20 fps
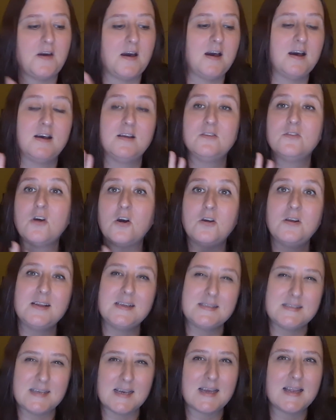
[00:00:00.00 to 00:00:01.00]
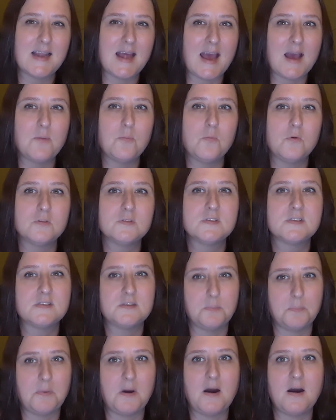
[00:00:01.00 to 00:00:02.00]
Not only second-hand ones
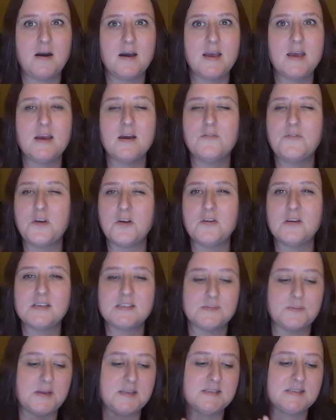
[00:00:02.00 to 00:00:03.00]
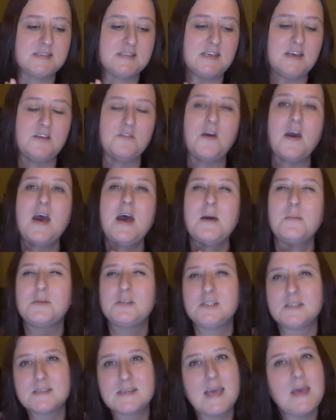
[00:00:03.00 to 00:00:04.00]
to buy are very expensive, but
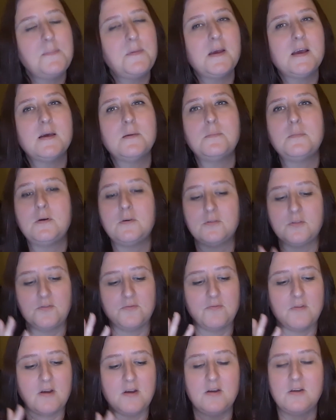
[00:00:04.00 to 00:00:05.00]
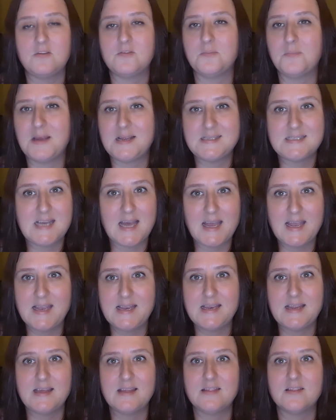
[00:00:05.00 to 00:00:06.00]
just keeping them on the road and
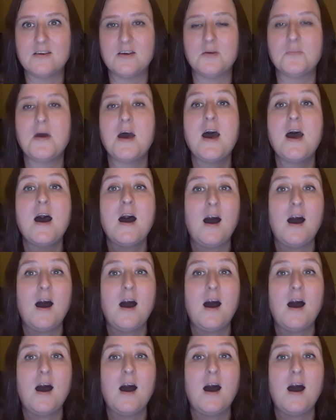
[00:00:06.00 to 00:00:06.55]
maintaining them,